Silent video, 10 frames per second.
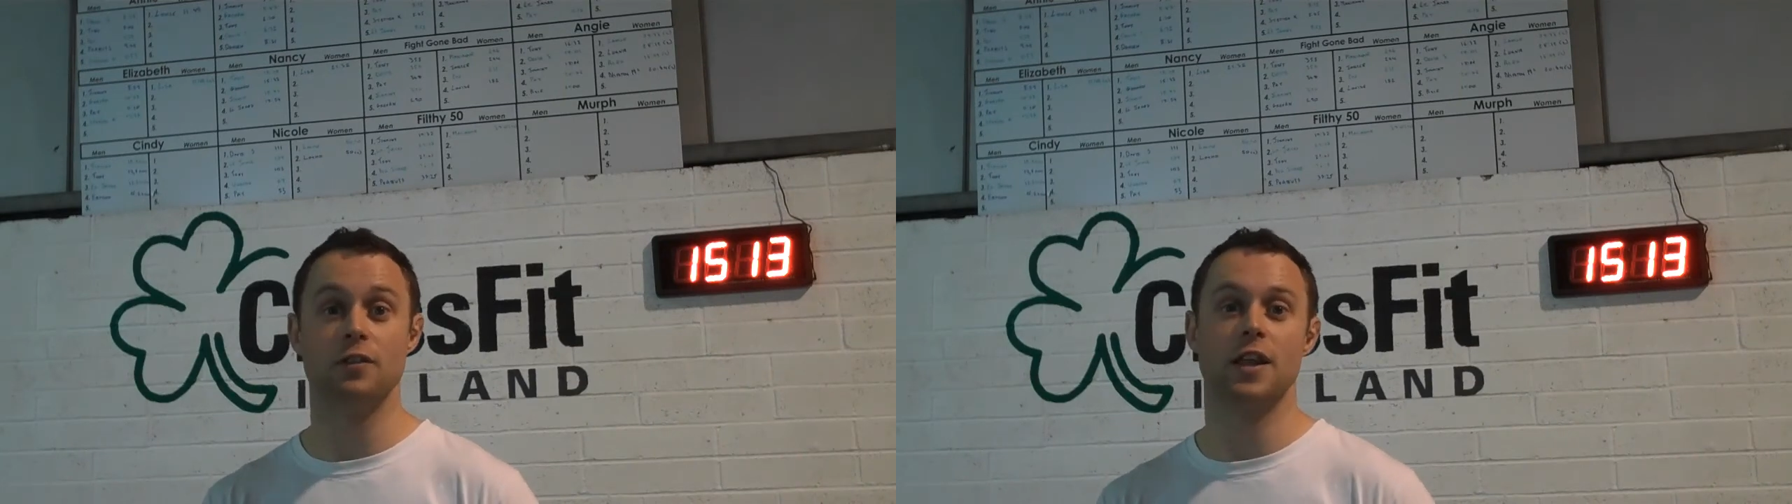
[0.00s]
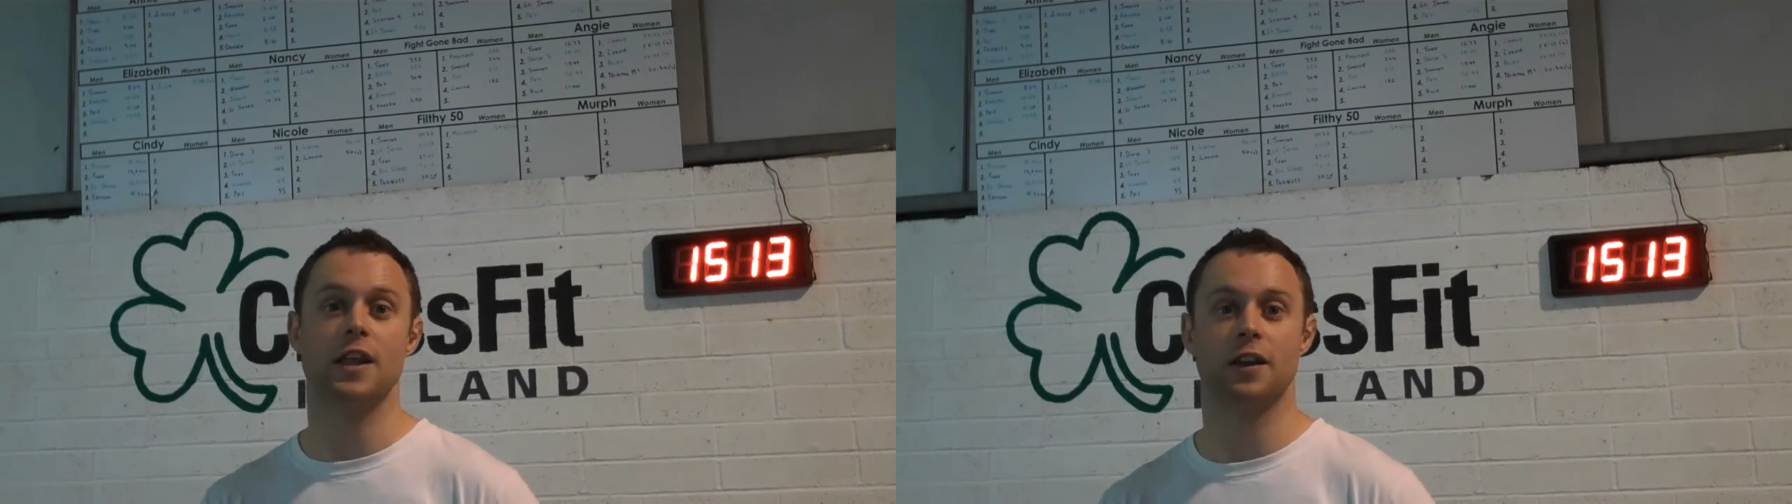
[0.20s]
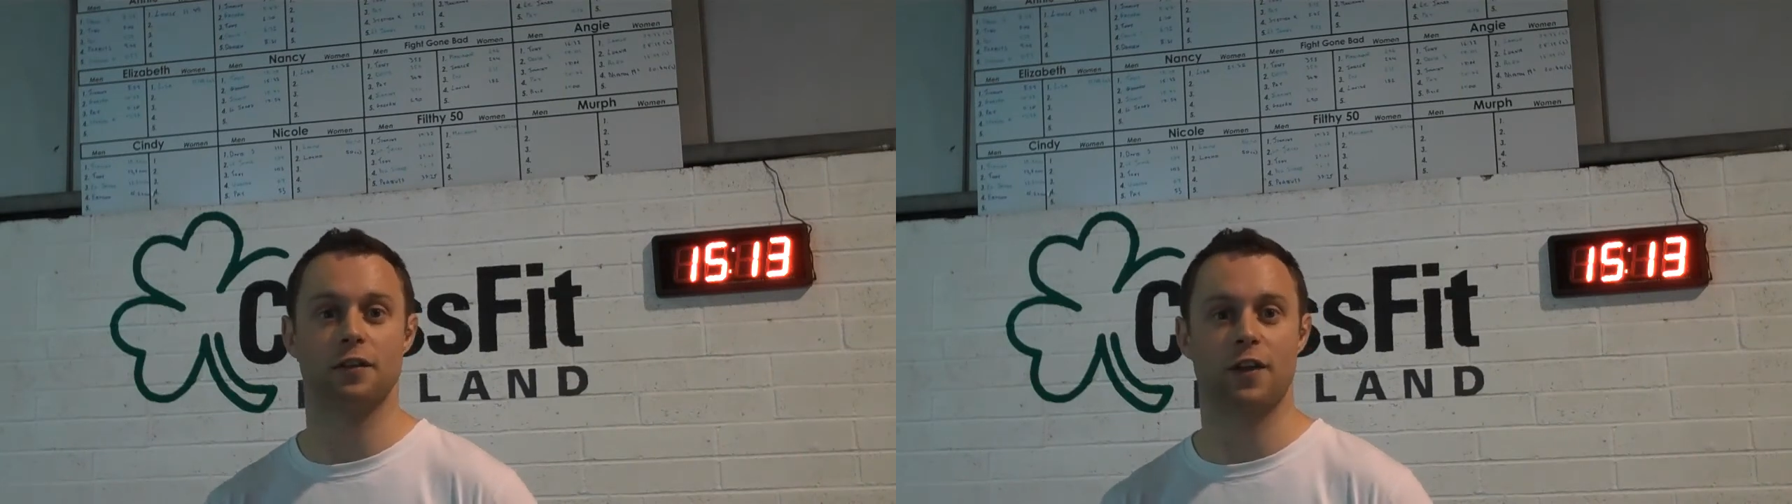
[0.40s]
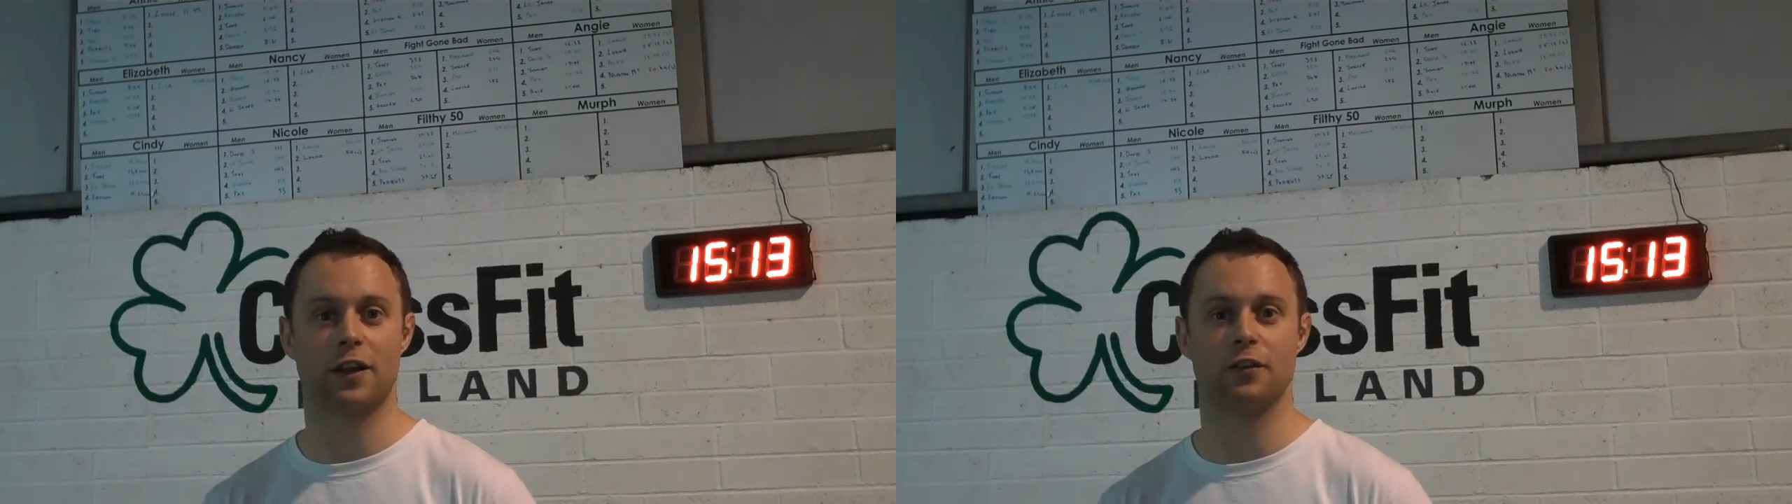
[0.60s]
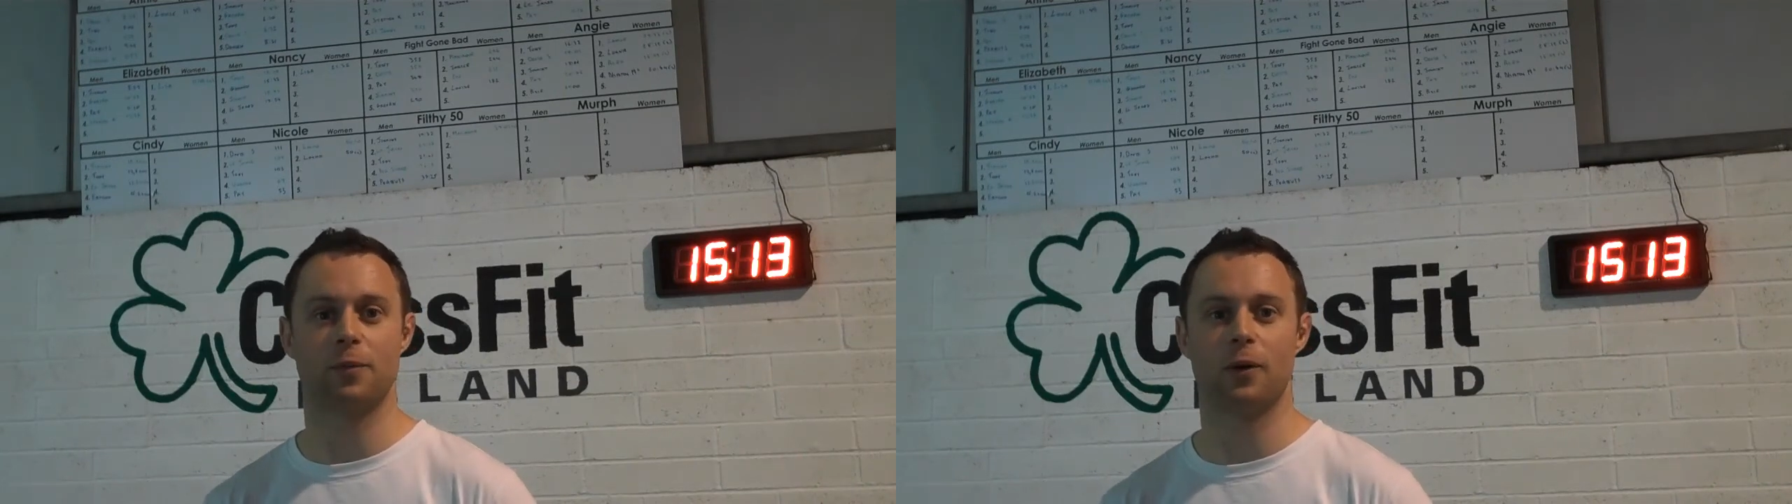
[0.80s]
unique and
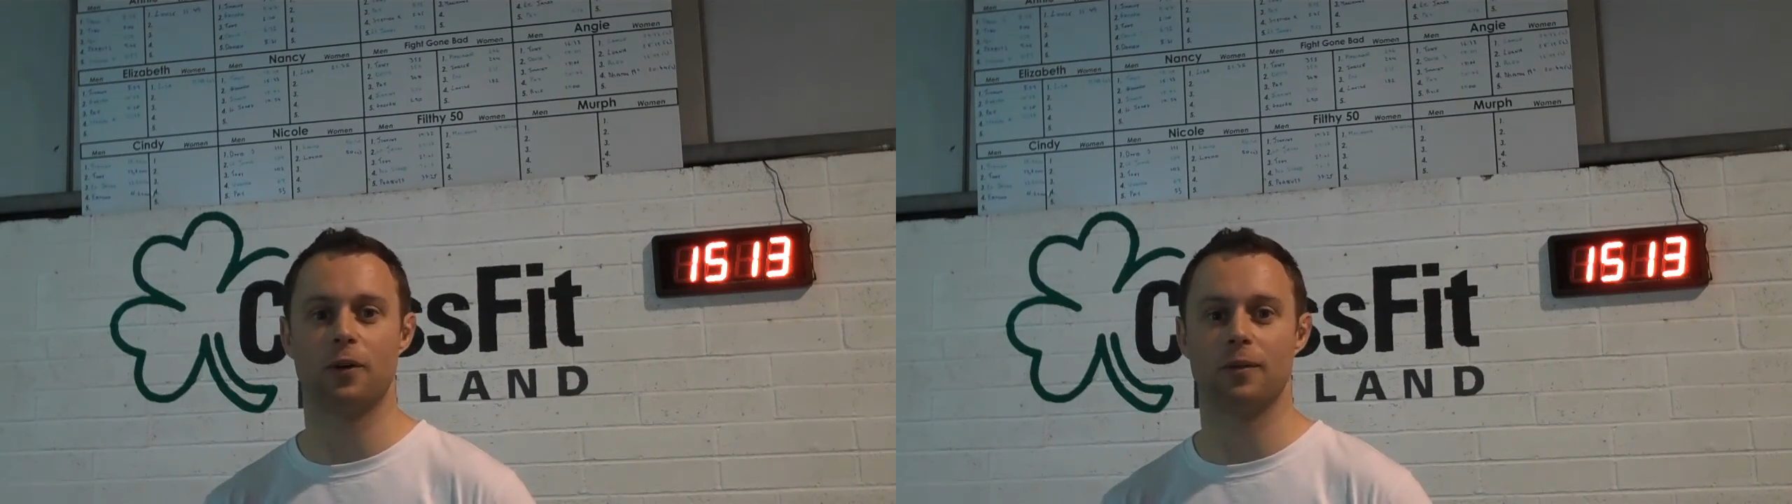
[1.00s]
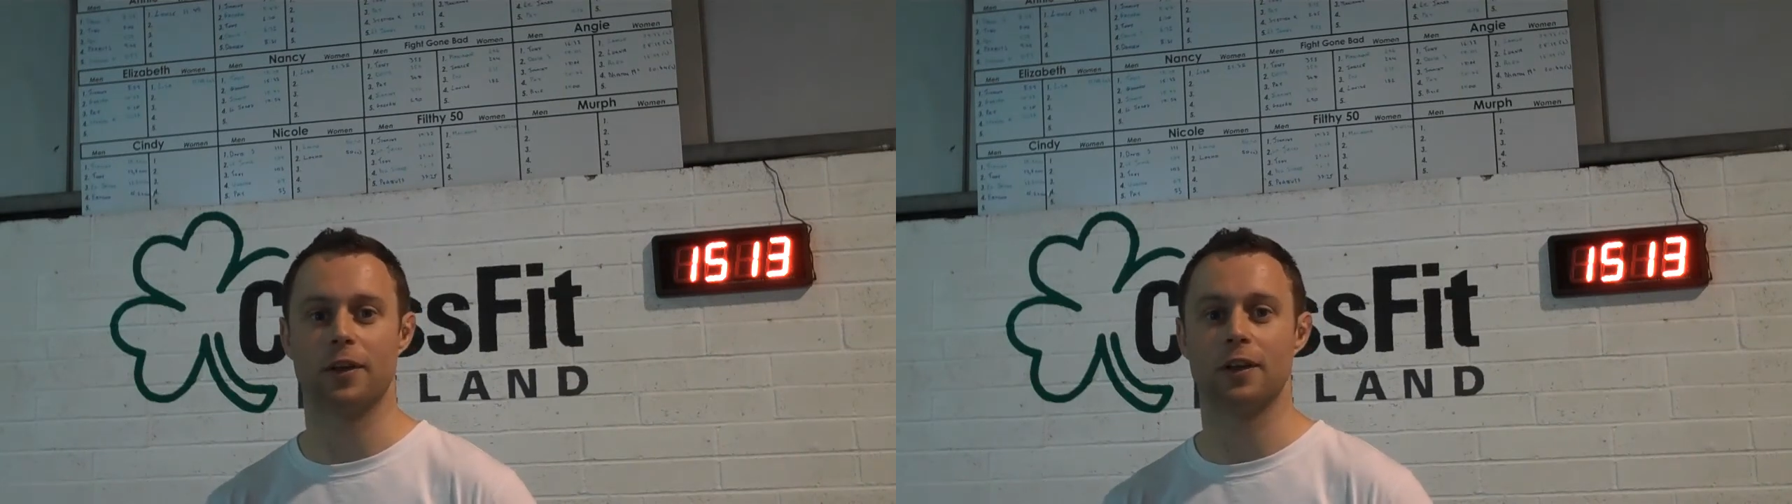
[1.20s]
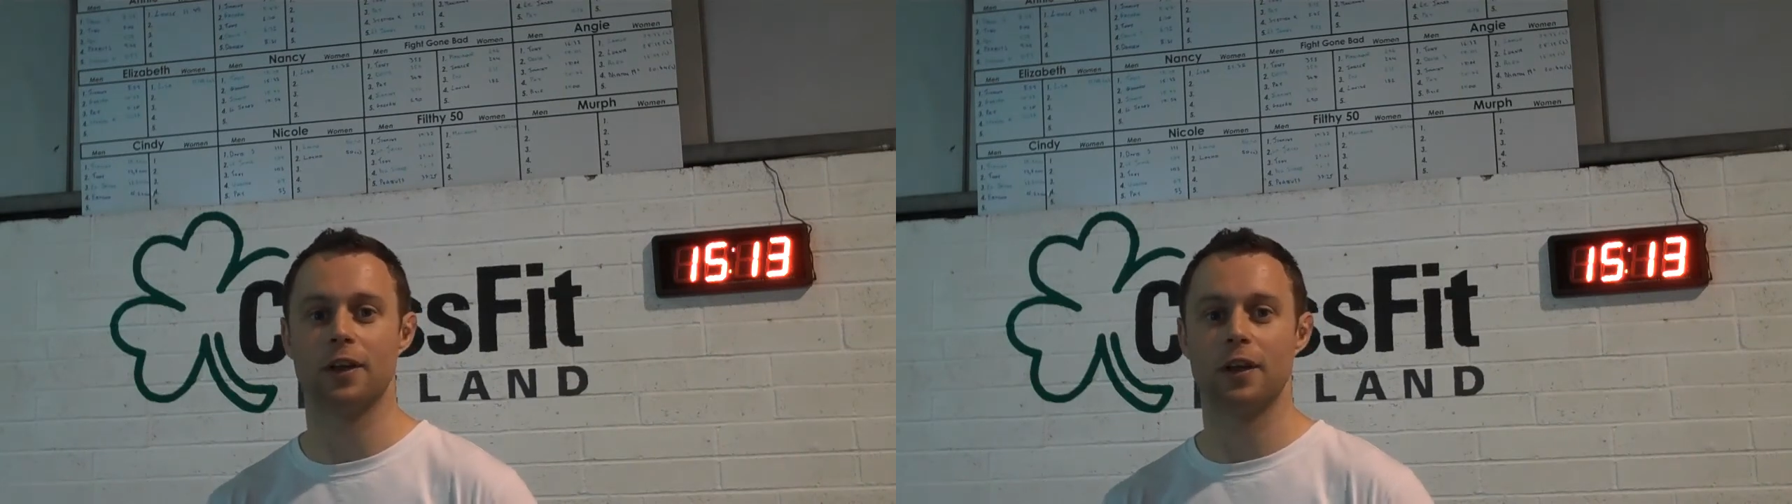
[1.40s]
effective programming.